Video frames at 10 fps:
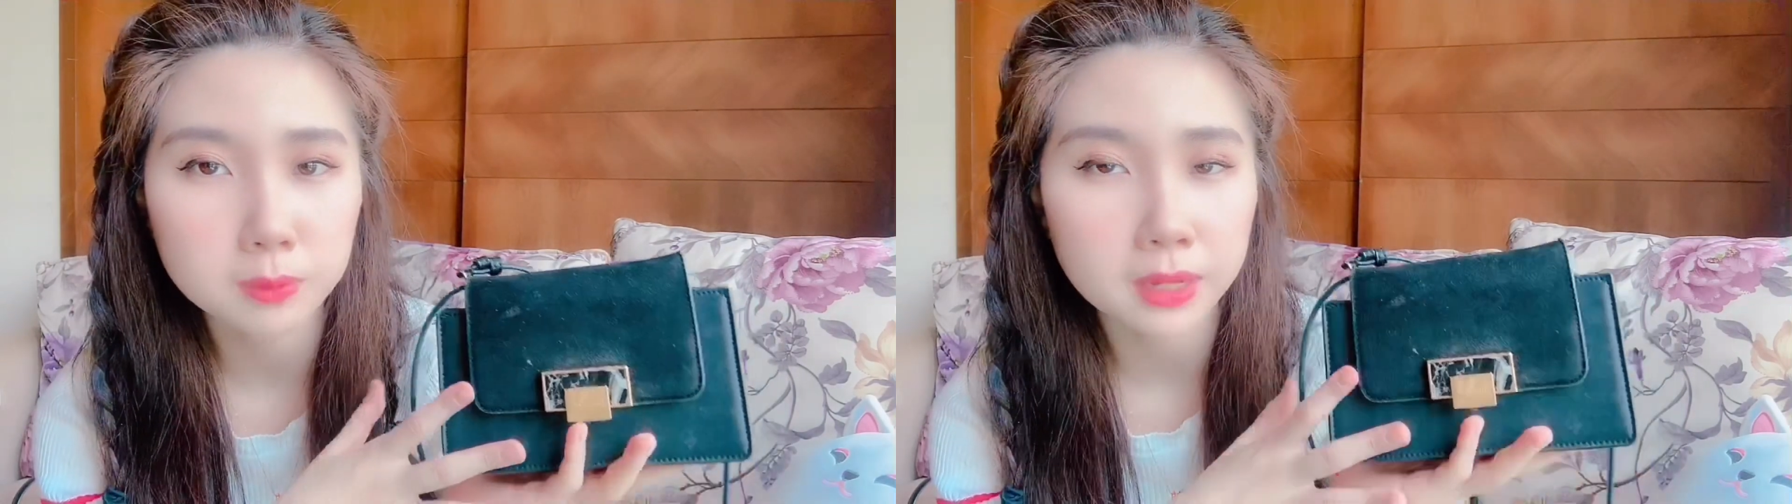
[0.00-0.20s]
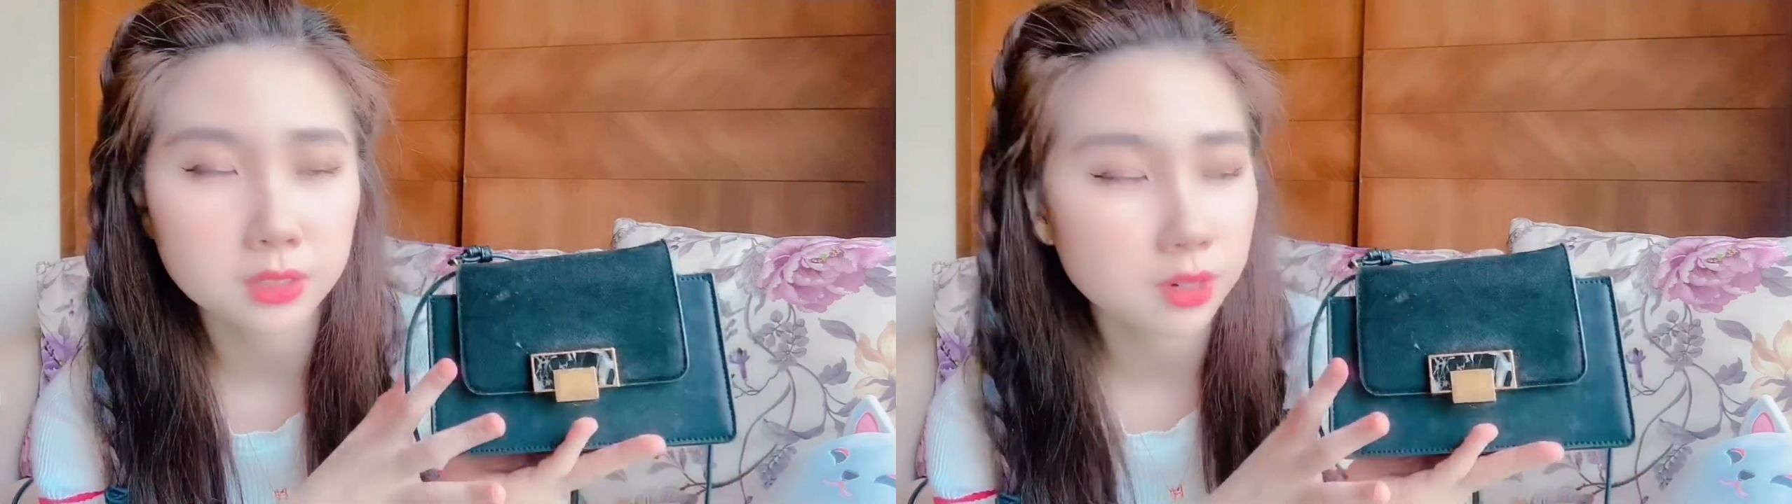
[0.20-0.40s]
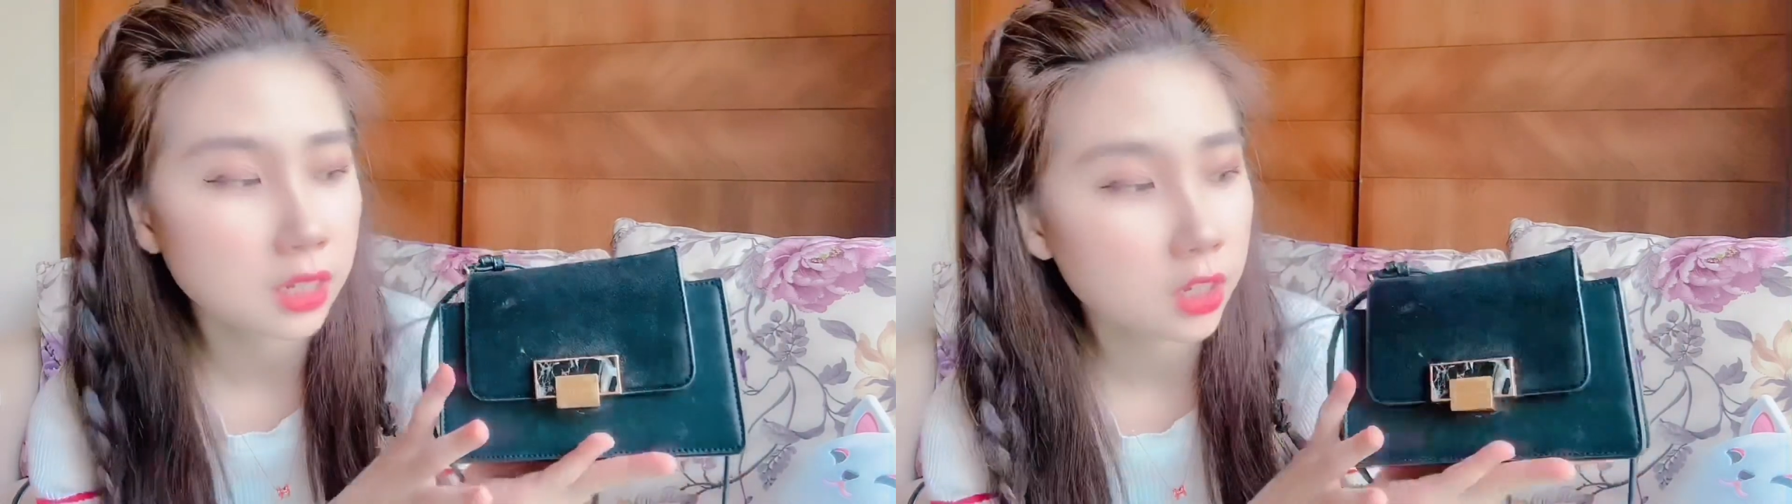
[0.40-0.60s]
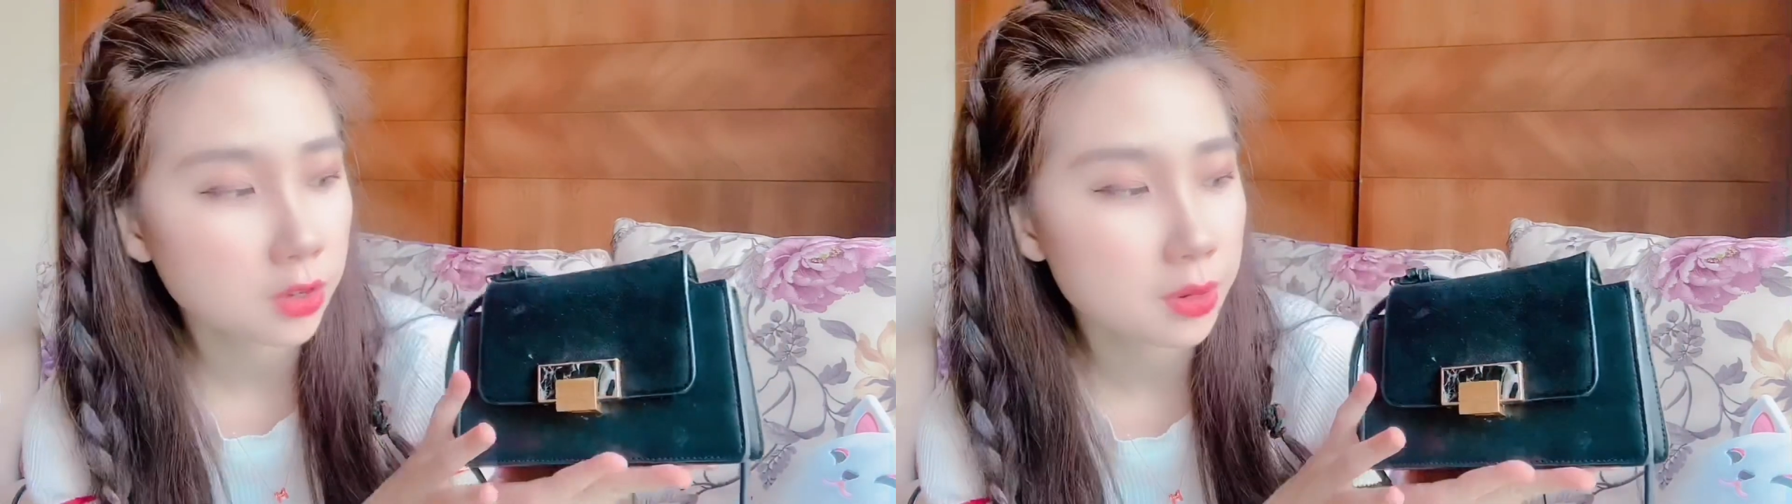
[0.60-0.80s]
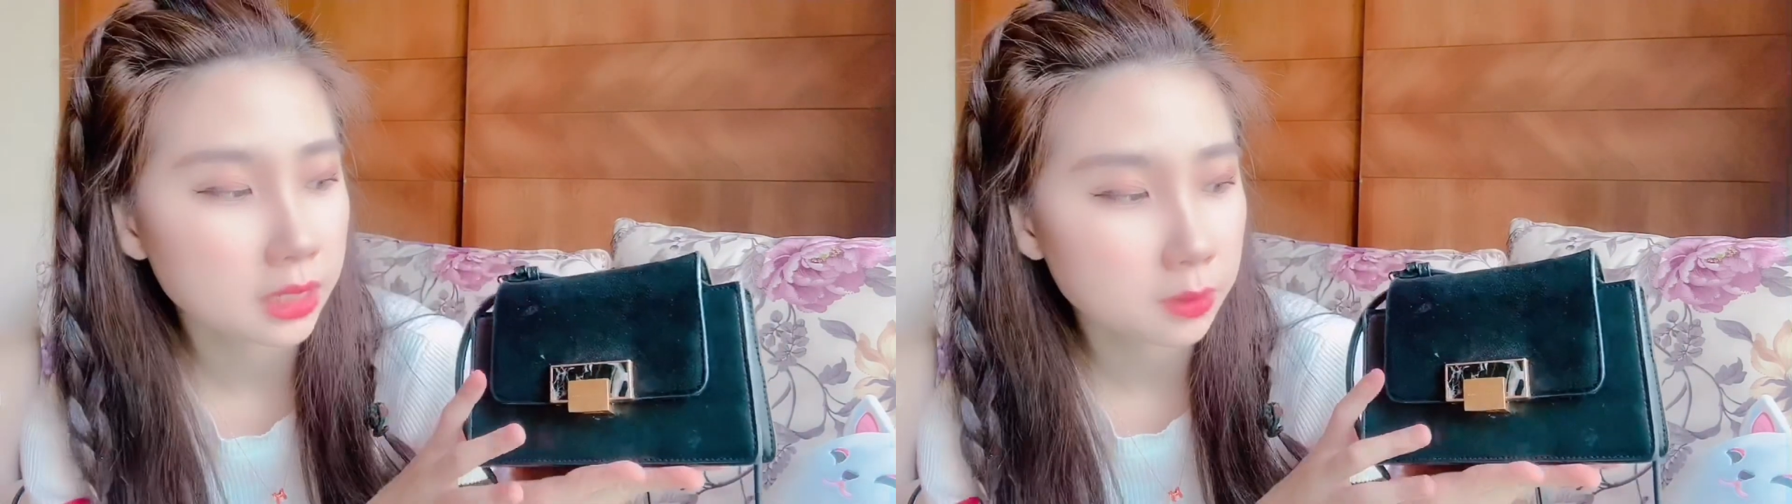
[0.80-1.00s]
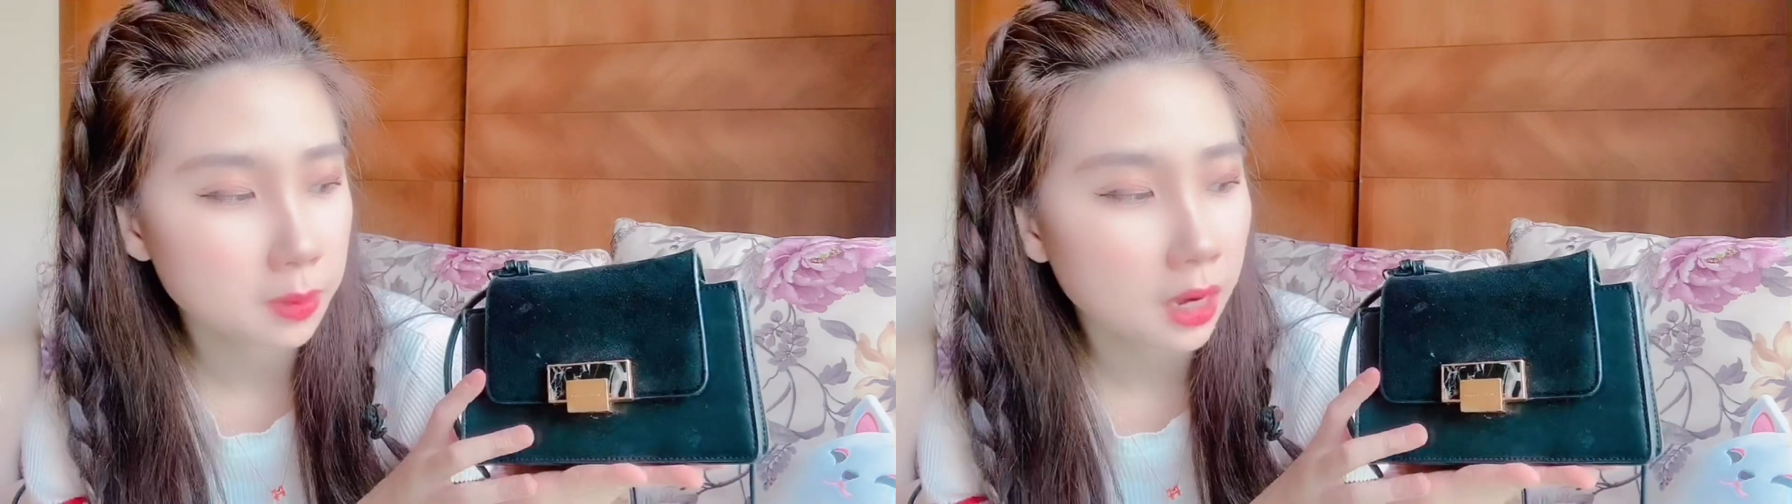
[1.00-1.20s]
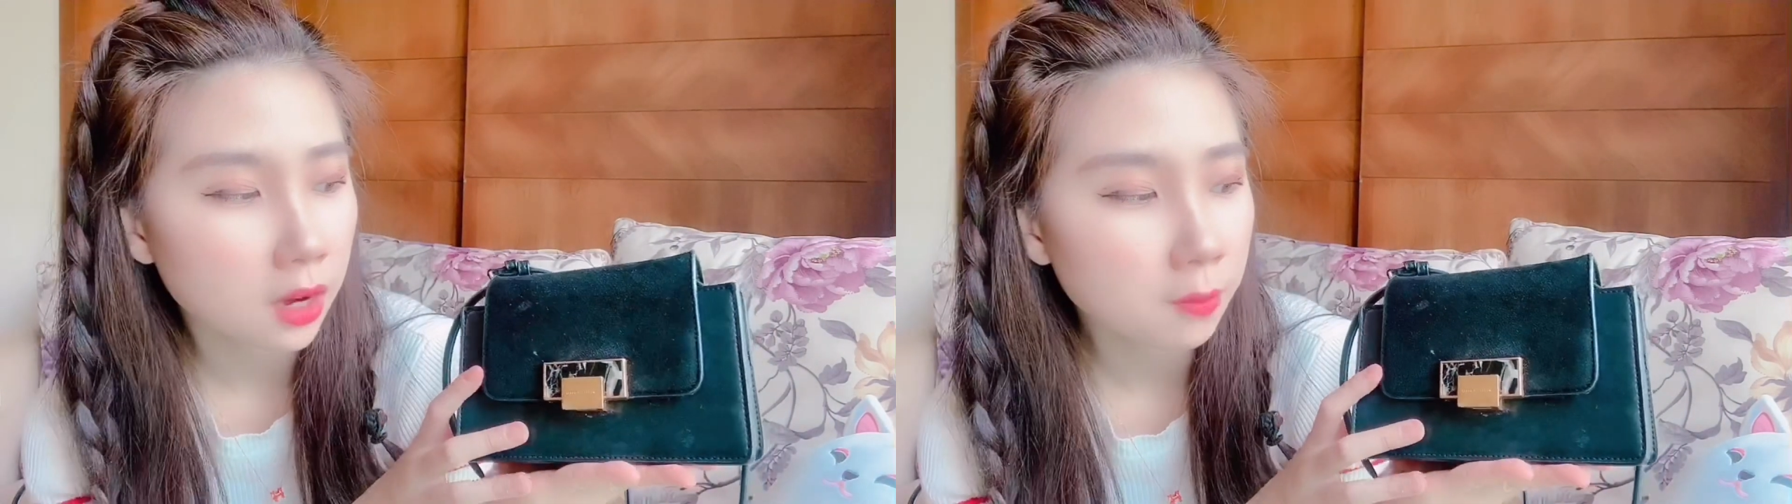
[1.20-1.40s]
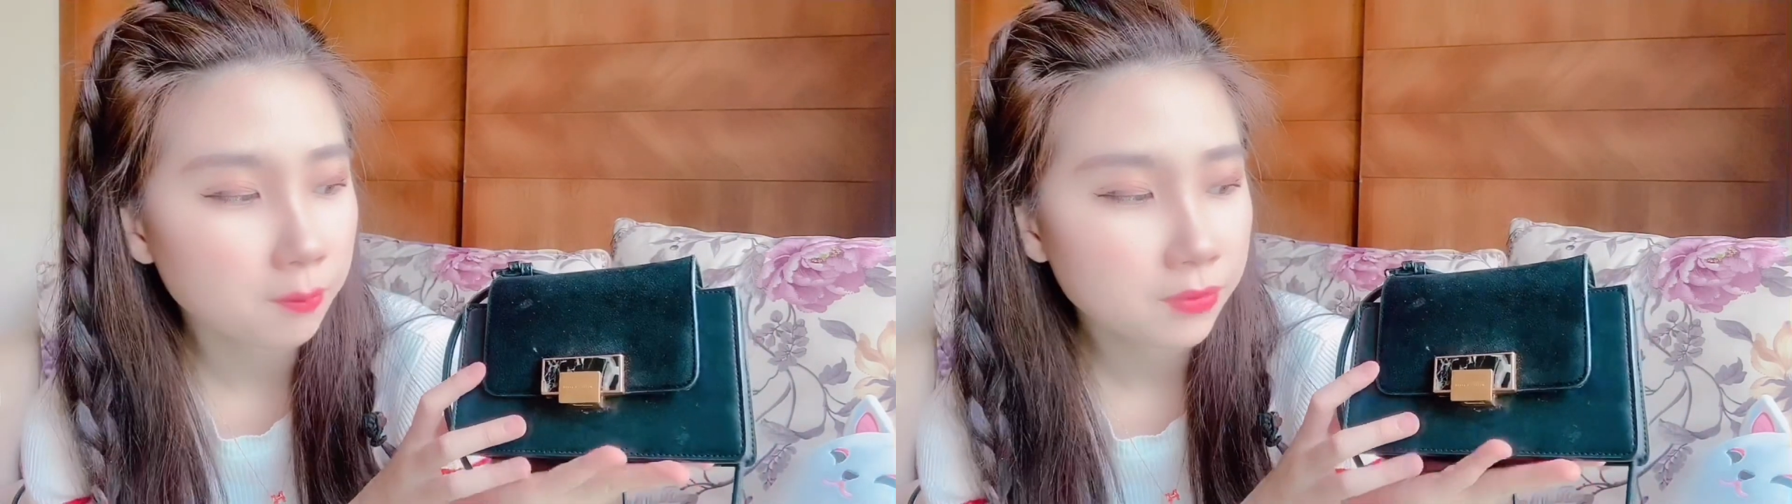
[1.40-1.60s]
but it's really cute as
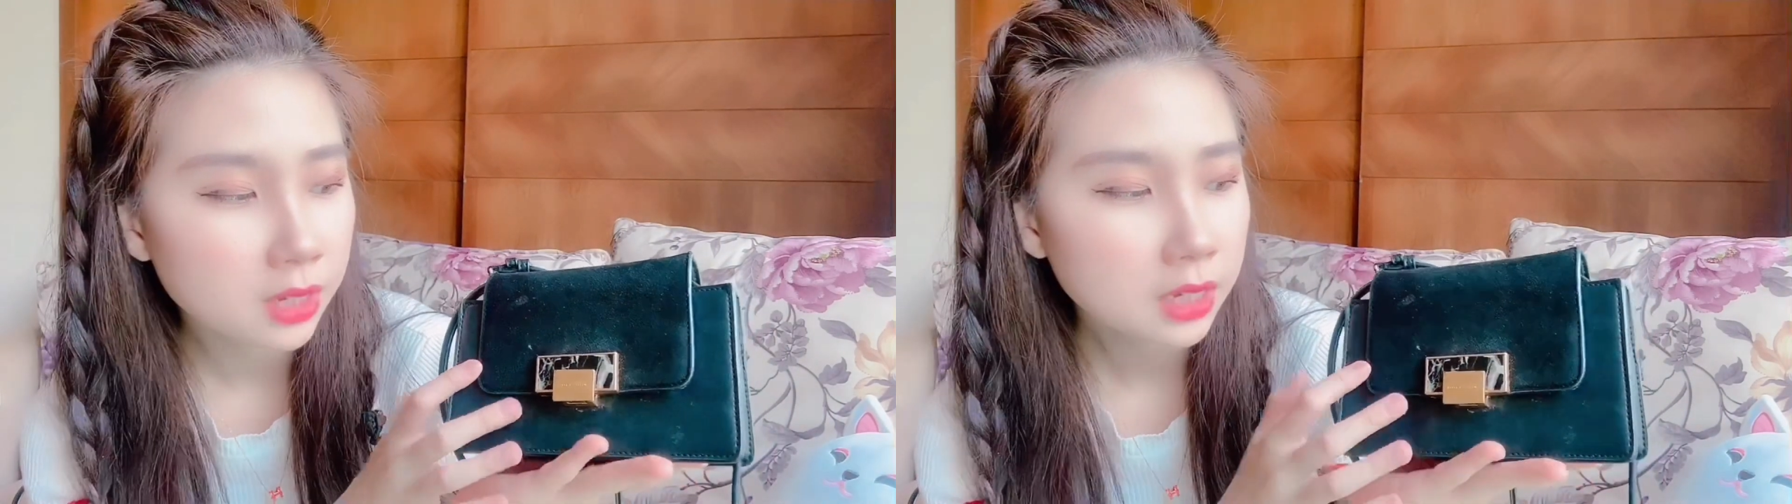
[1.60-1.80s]
well.